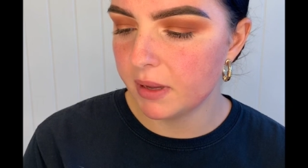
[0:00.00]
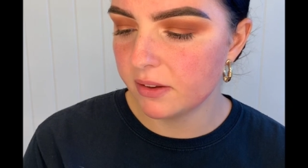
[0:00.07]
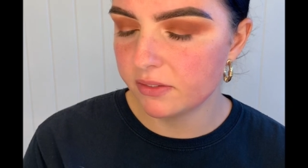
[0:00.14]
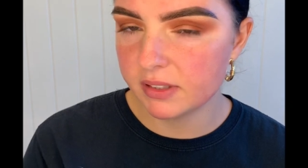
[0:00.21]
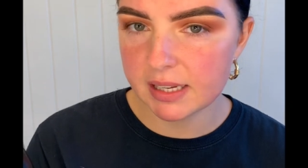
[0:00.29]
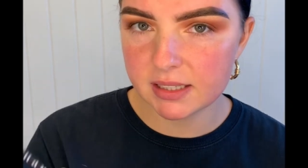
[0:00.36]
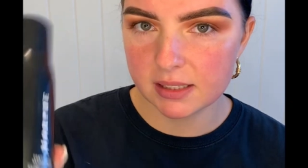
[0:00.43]
of
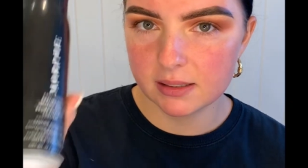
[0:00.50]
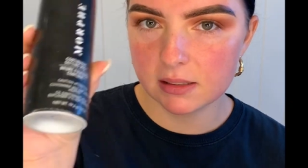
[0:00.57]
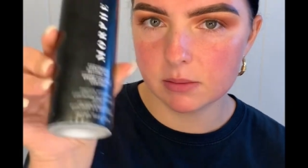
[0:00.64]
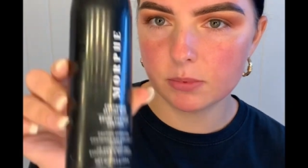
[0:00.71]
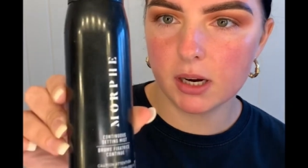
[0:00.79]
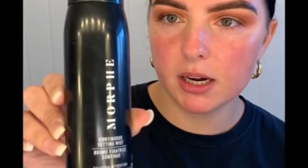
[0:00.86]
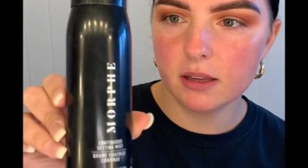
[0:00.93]
setting
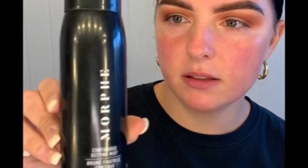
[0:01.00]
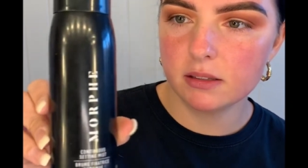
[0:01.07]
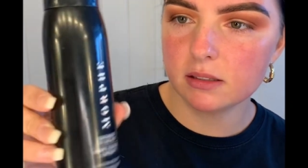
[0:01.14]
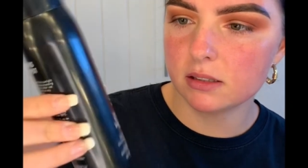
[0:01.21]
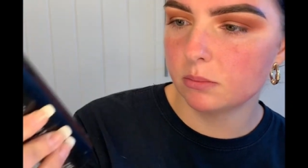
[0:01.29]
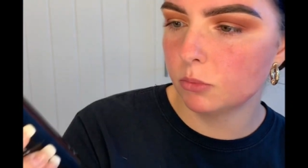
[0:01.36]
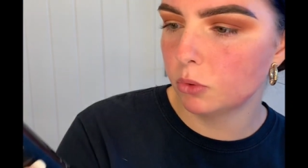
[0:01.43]
spray. This
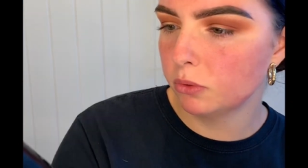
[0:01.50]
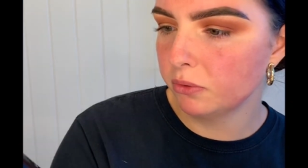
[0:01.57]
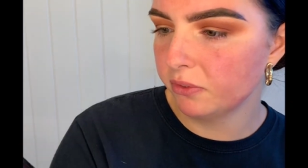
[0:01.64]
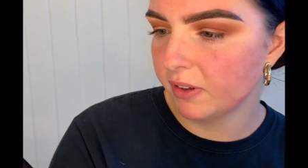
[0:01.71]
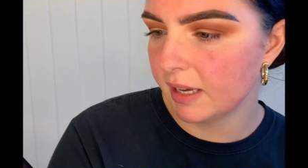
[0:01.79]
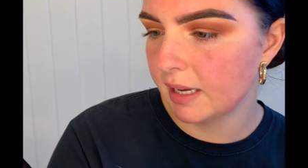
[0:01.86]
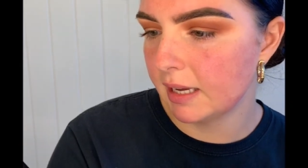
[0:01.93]
is a
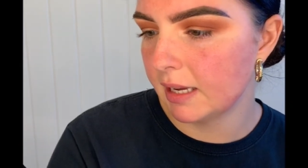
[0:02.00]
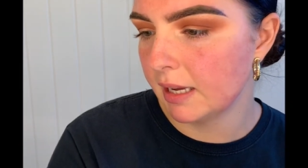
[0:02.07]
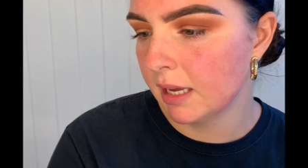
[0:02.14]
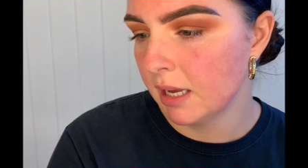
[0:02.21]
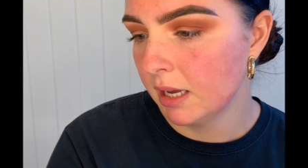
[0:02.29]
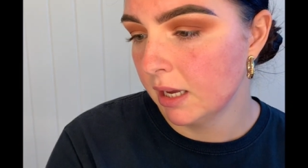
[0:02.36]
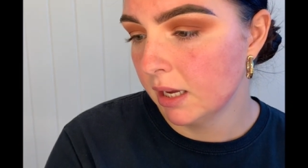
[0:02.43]
Morphe
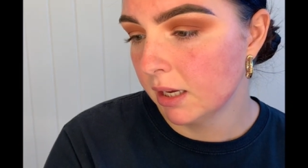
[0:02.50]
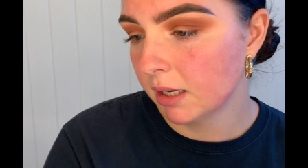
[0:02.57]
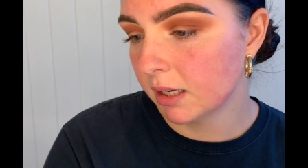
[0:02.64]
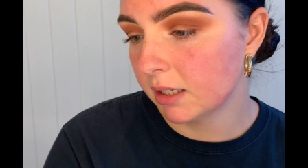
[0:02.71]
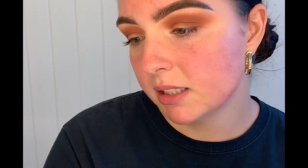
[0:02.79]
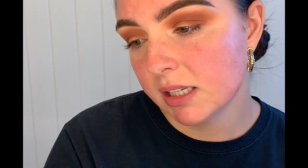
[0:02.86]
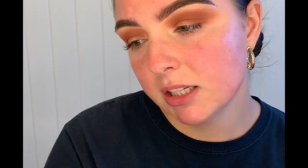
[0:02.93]

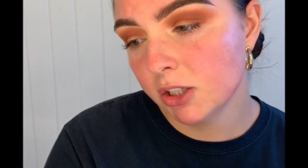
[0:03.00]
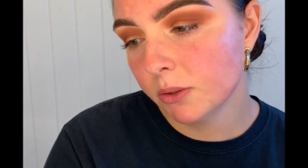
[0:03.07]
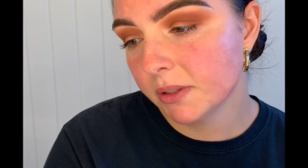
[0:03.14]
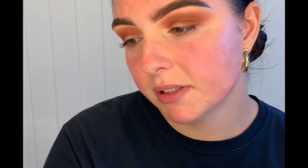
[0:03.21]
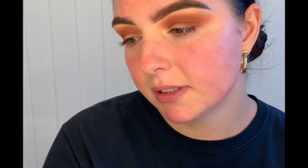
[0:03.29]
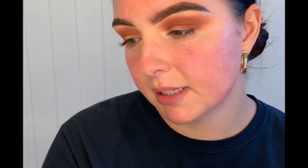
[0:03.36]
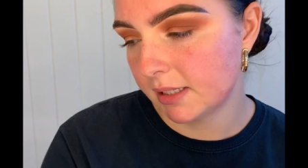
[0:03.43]
Continuous
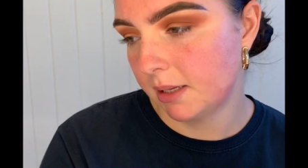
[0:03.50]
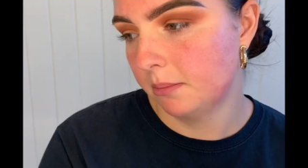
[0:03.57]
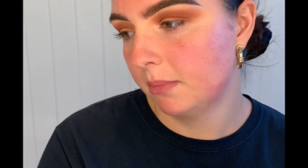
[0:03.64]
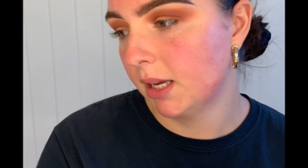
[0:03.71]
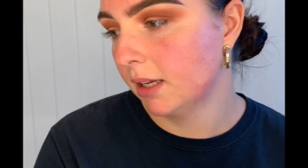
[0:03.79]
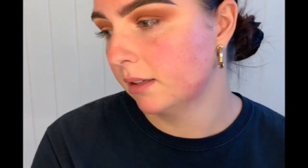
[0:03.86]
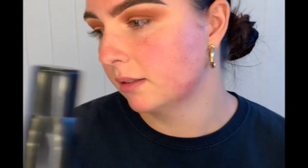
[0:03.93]
Setting
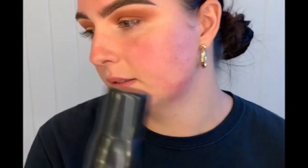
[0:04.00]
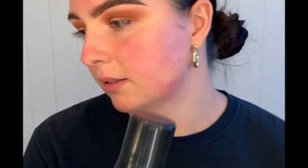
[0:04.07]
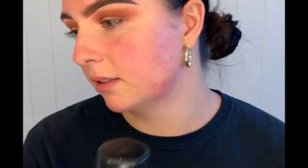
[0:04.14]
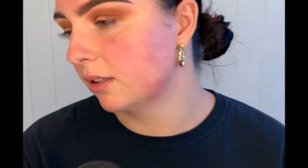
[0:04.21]
Mist.